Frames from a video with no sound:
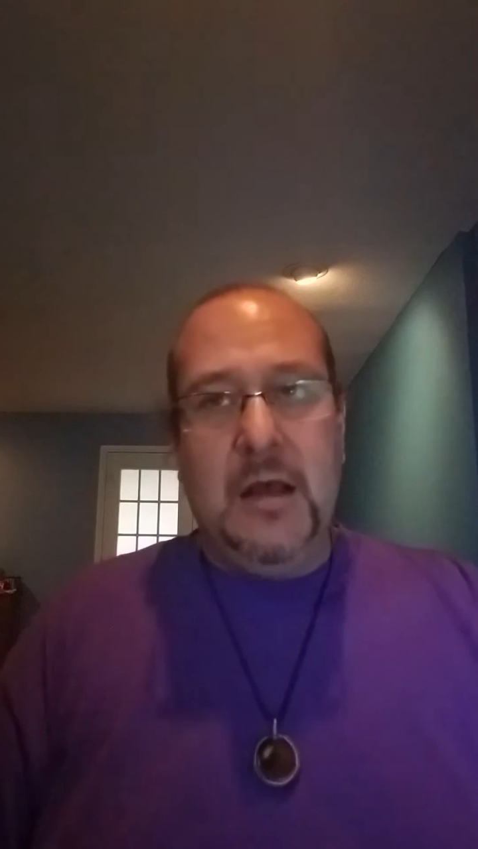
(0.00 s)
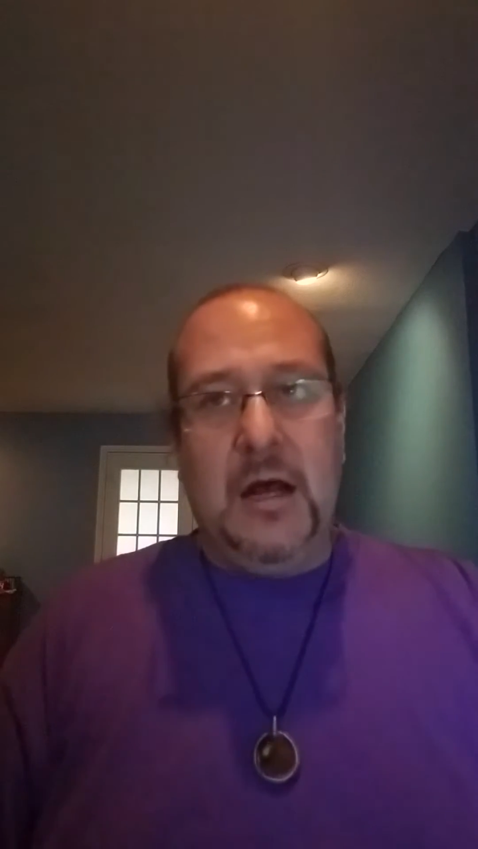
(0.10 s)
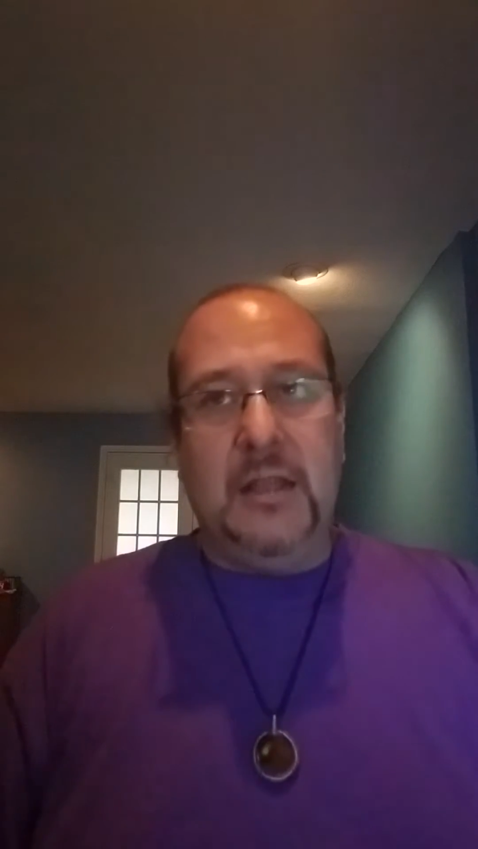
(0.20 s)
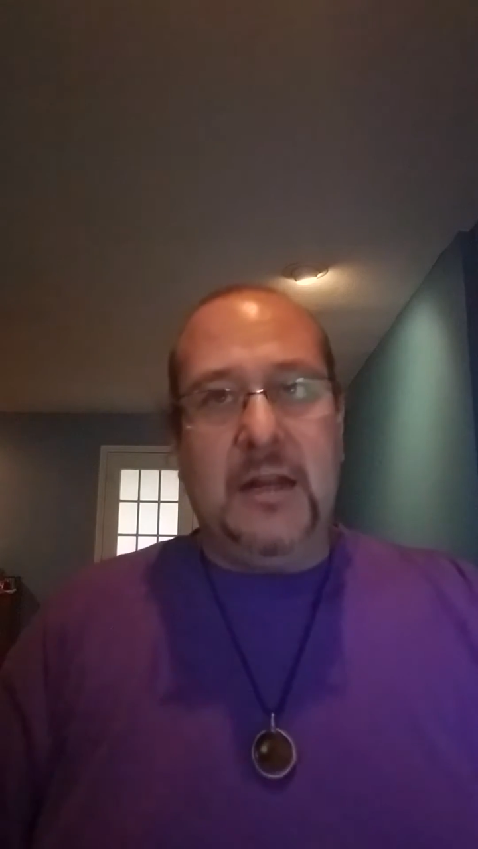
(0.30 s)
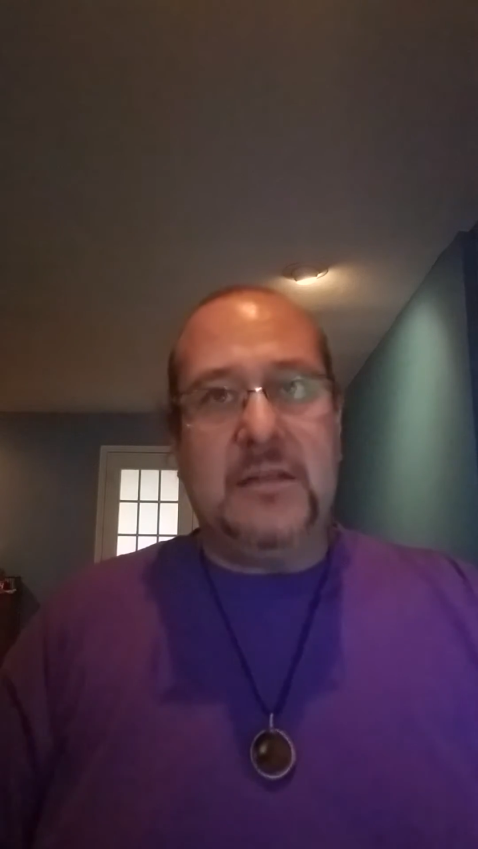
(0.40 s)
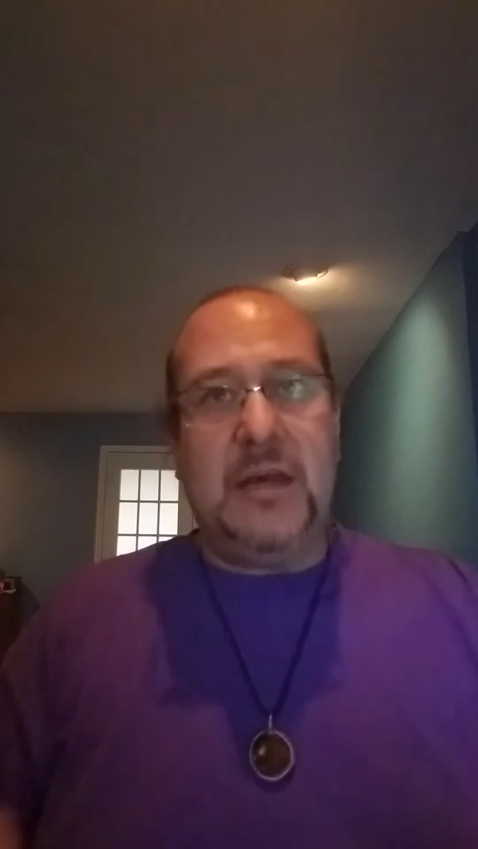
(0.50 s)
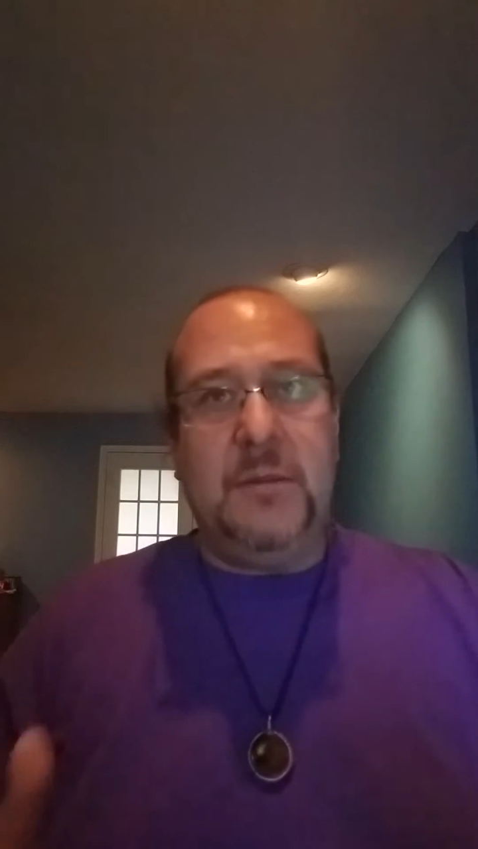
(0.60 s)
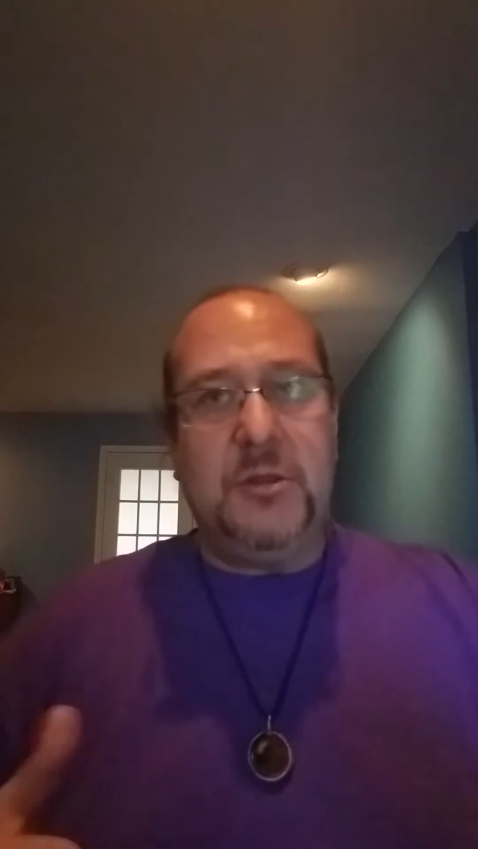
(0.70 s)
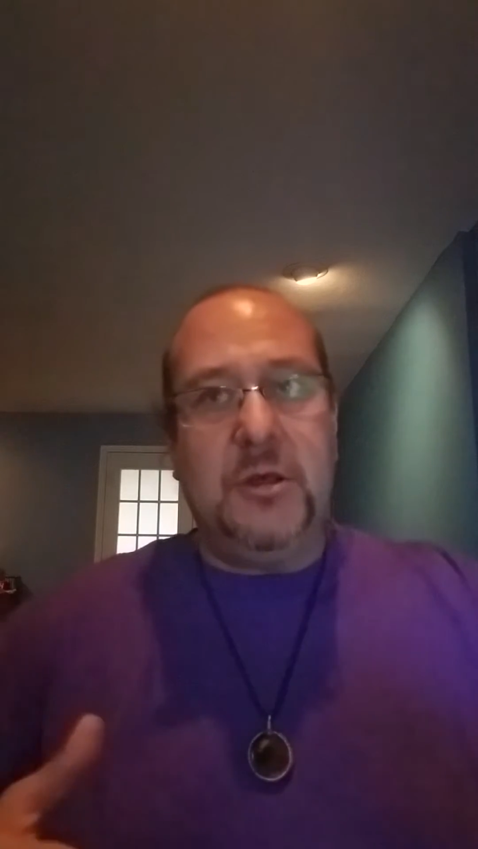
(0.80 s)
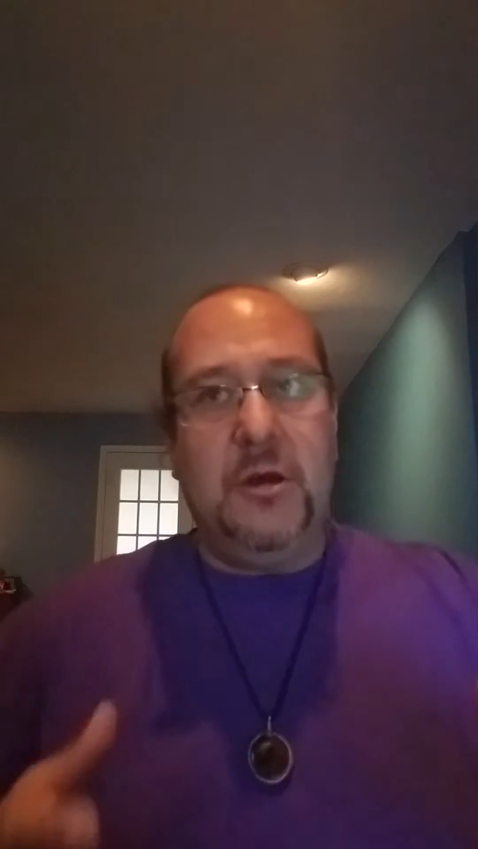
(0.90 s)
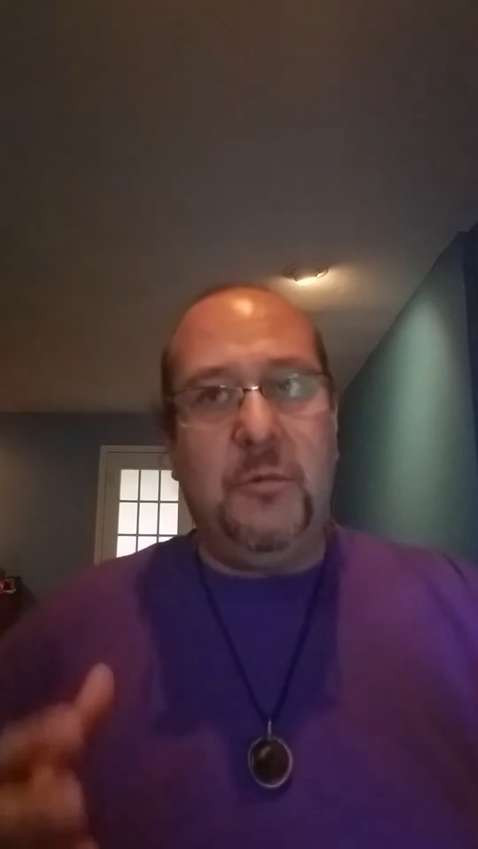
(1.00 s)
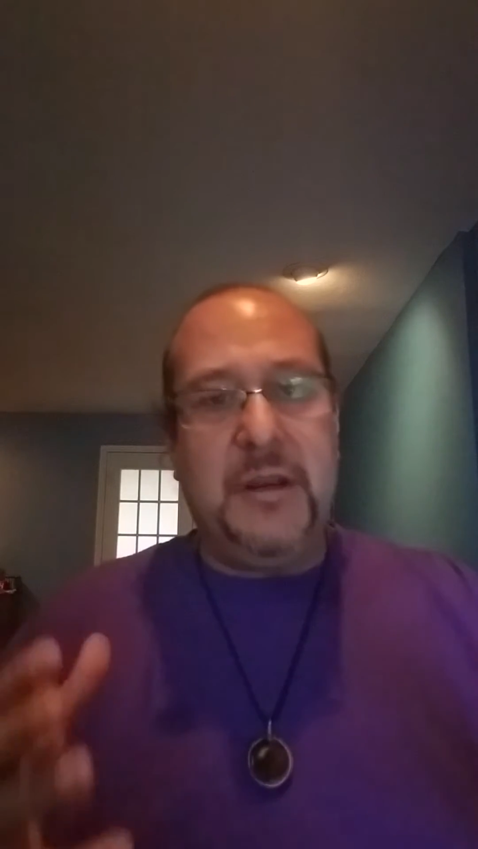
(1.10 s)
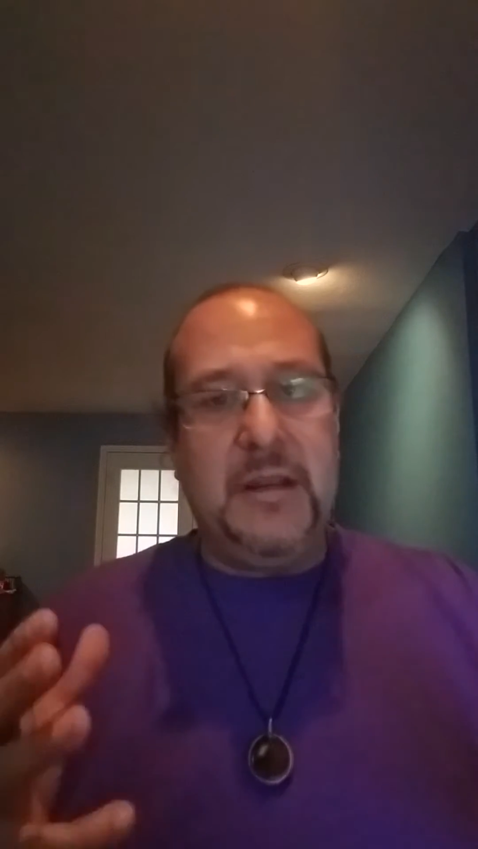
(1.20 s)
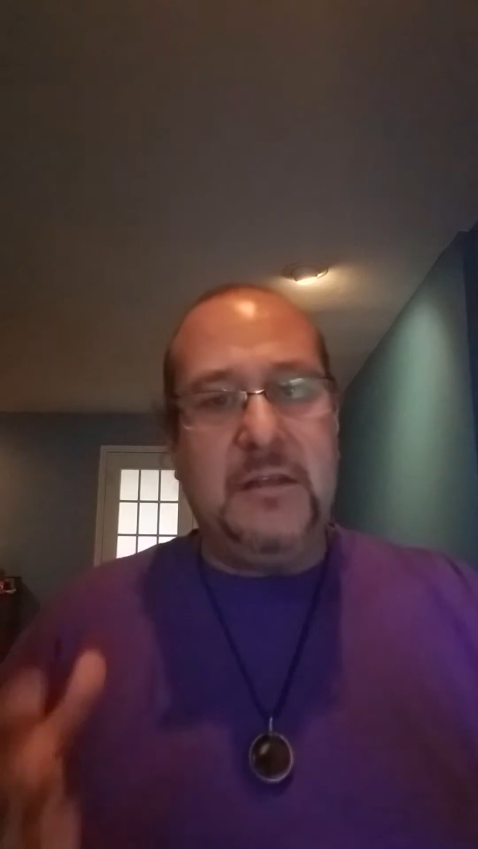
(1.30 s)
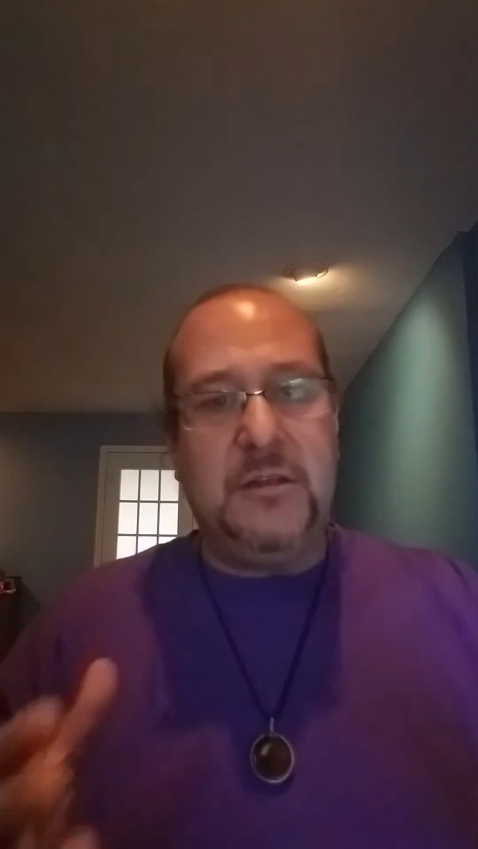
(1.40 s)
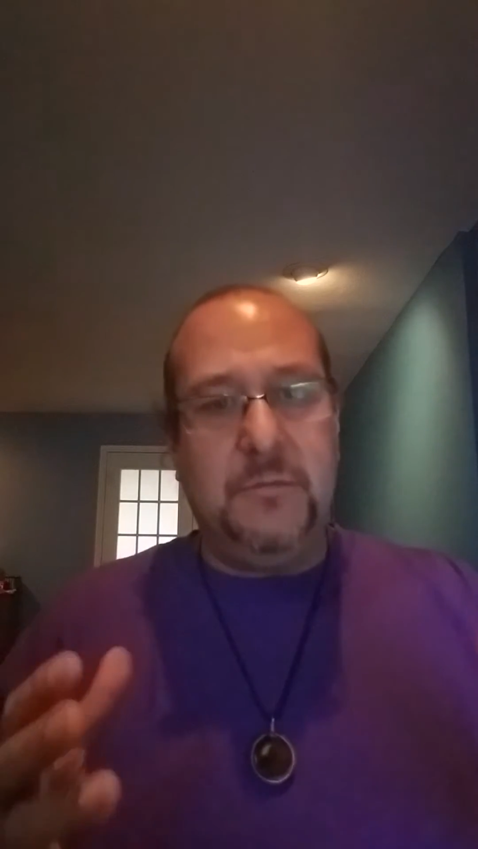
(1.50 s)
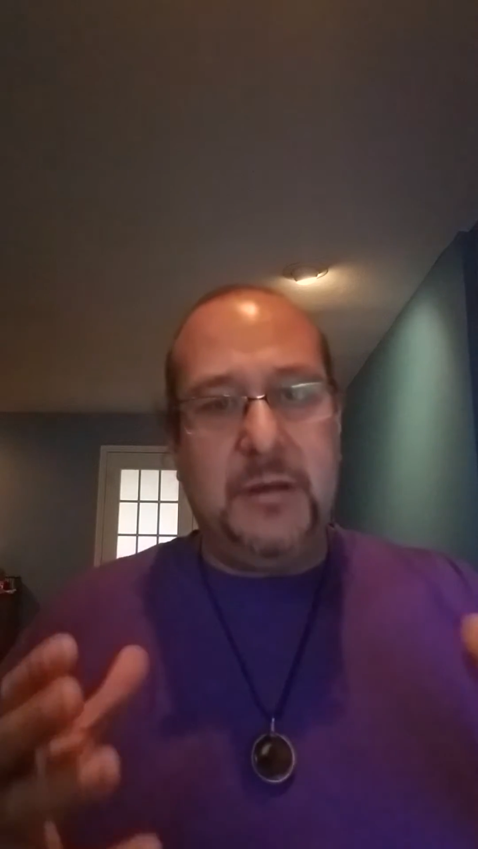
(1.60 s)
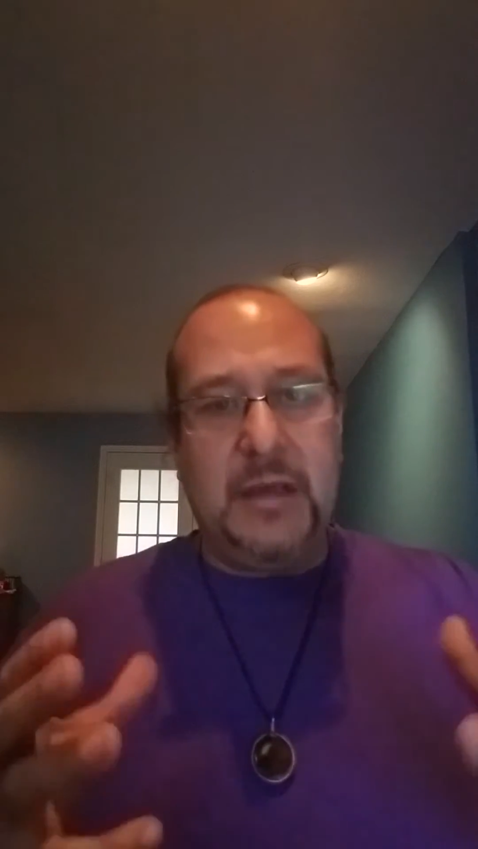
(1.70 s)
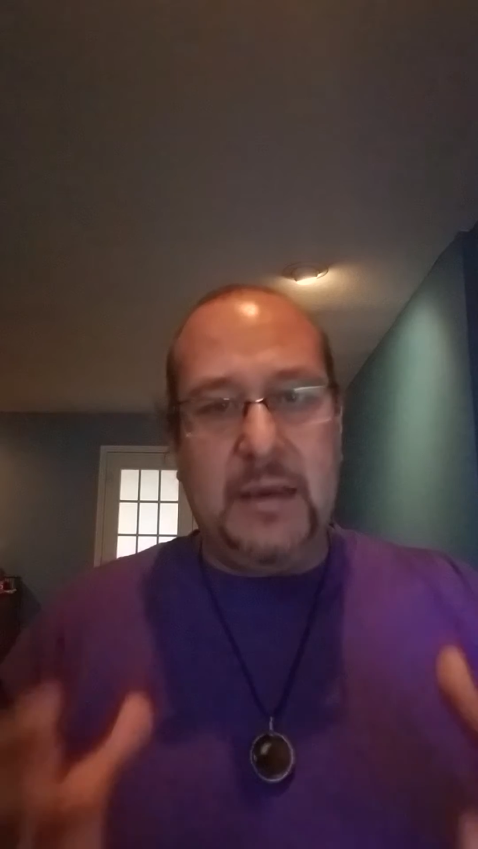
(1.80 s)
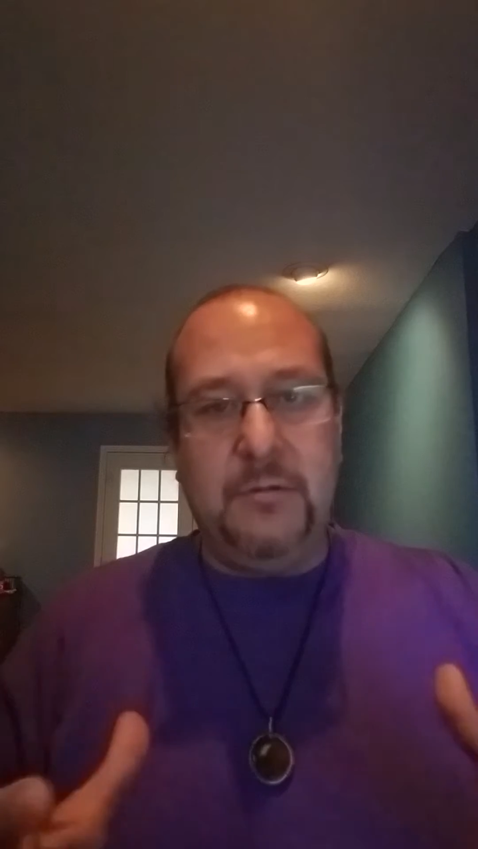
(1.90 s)
A lot of times we need to
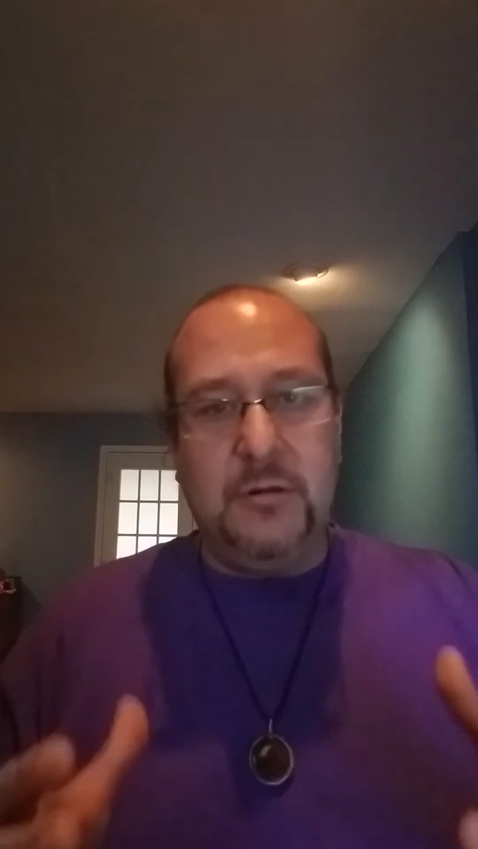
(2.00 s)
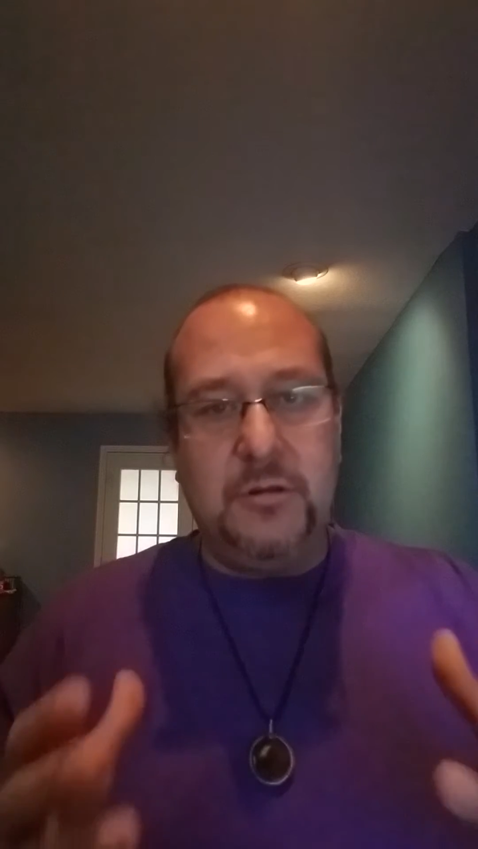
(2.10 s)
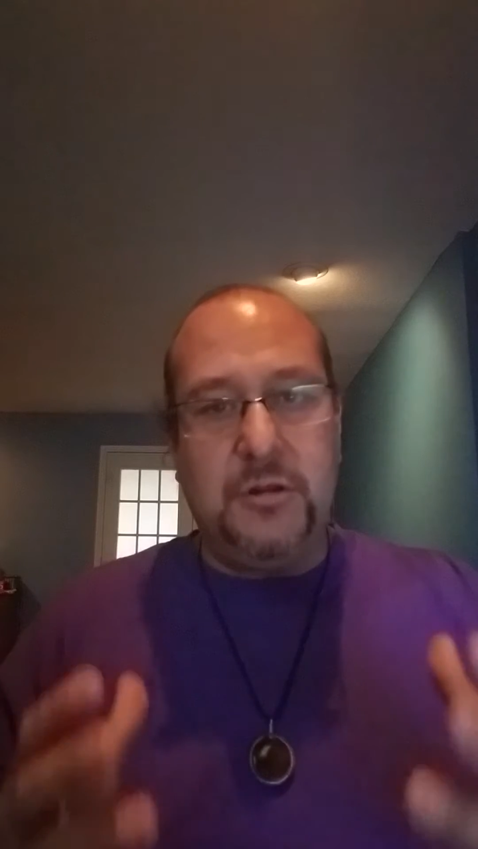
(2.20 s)
be able